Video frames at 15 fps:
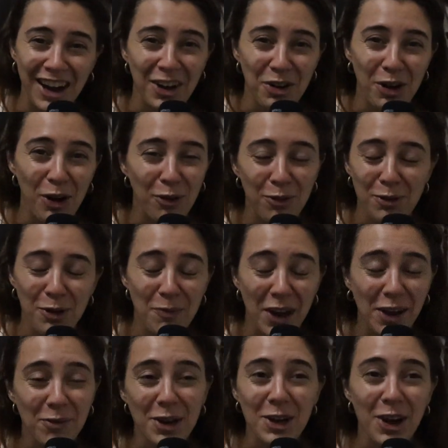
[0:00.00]
I don't know.
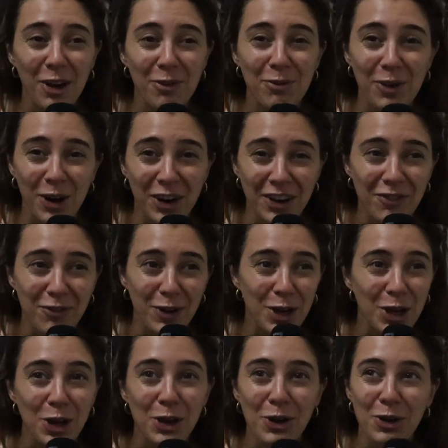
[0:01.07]
Maybe not for
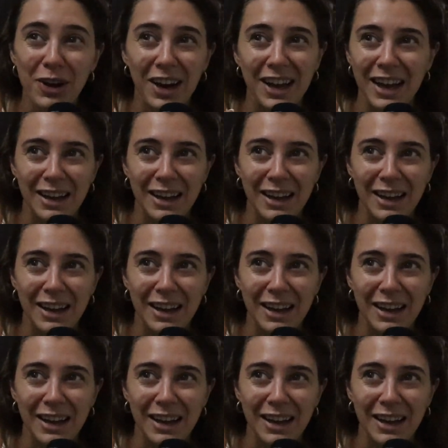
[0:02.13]
you.